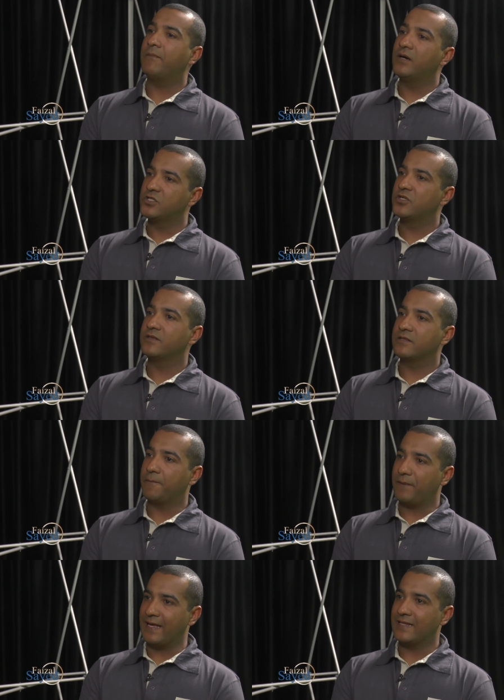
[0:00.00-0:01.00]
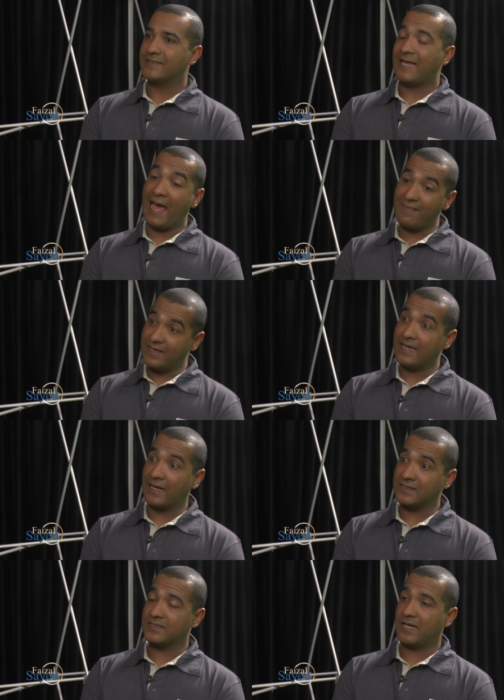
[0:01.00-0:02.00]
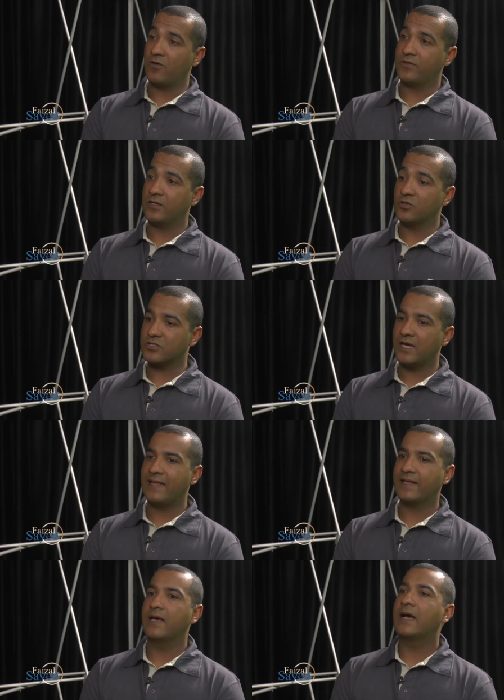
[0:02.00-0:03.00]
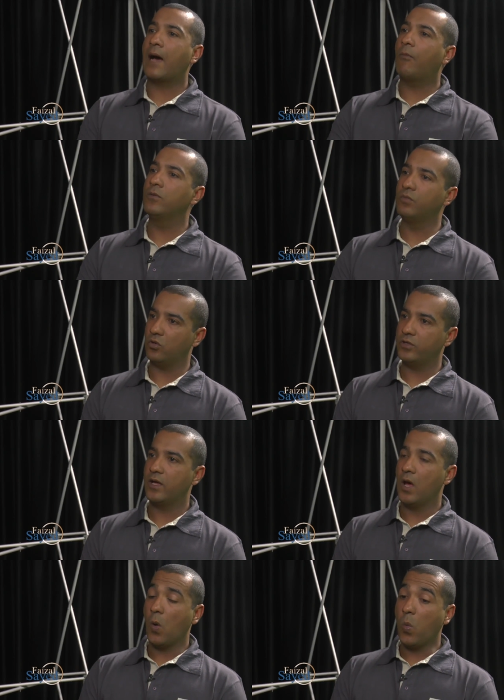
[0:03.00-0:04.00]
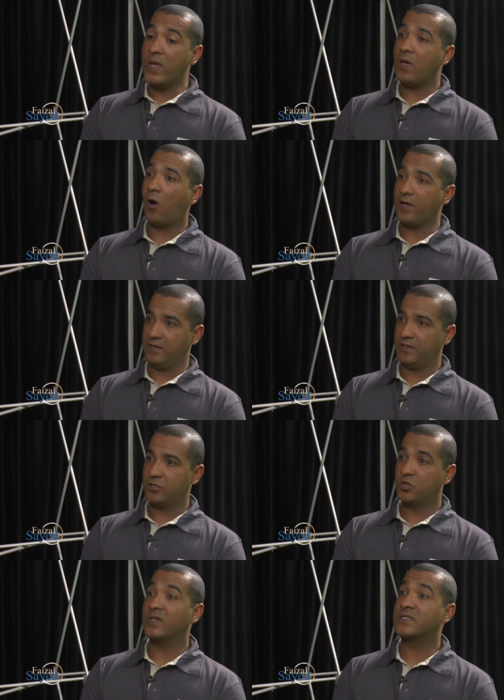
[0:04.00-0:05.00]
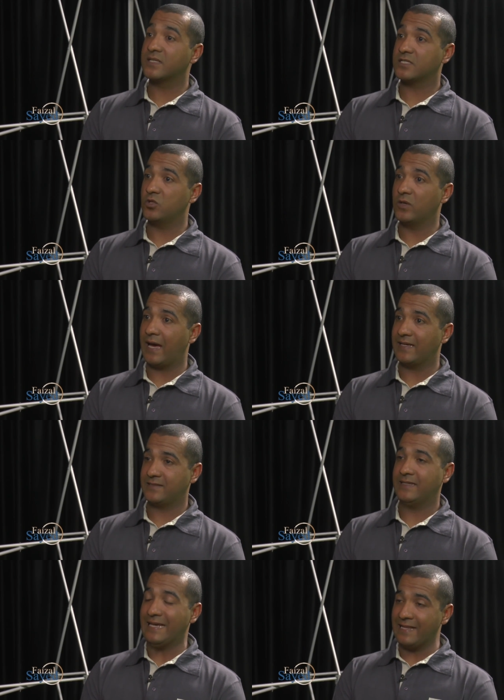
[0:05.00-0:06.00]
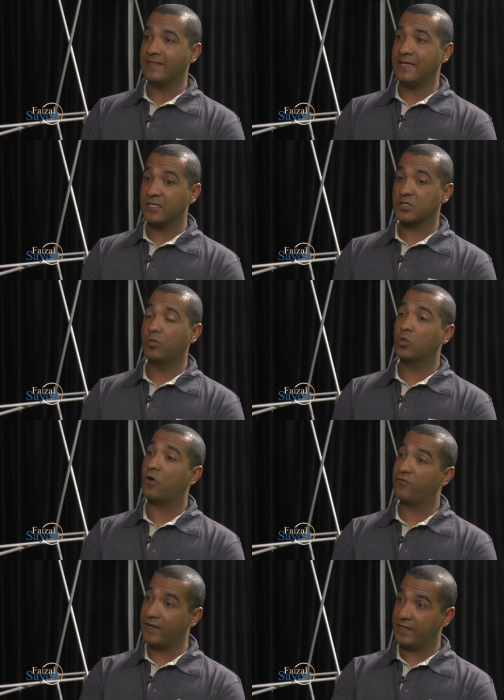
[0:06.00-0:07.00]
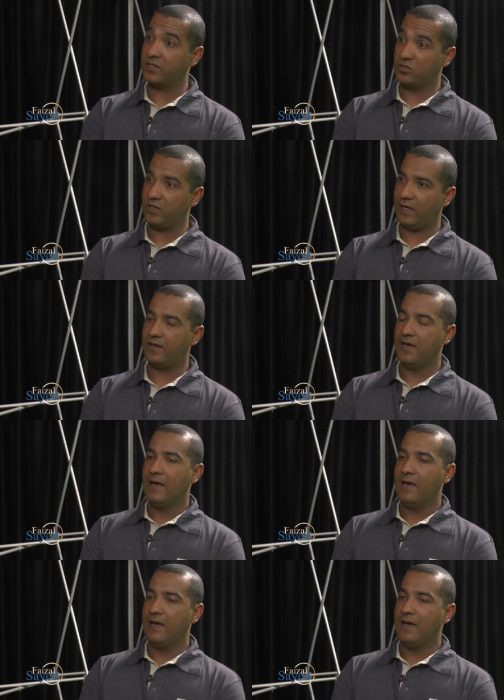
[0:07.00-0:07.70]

urging the parents and the youngsters out there to say that, come on board, we are here to assist you guys in the sport of cricket today.